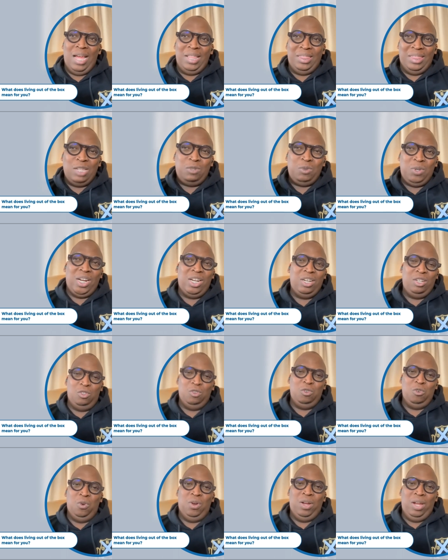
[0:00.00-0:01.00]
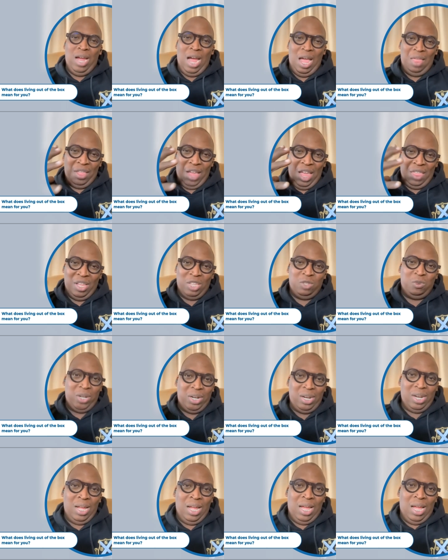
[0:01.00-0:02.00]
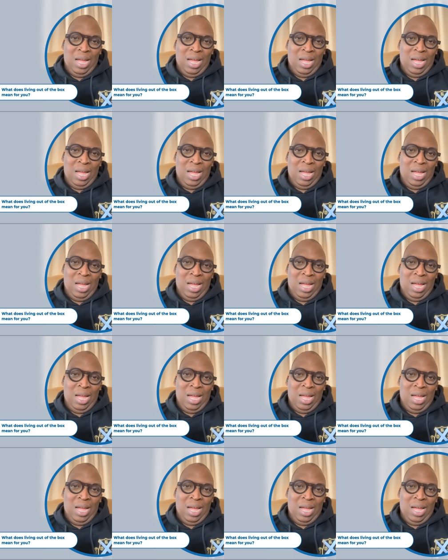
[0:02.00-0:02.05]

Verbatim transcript: And that's what I do, and that's what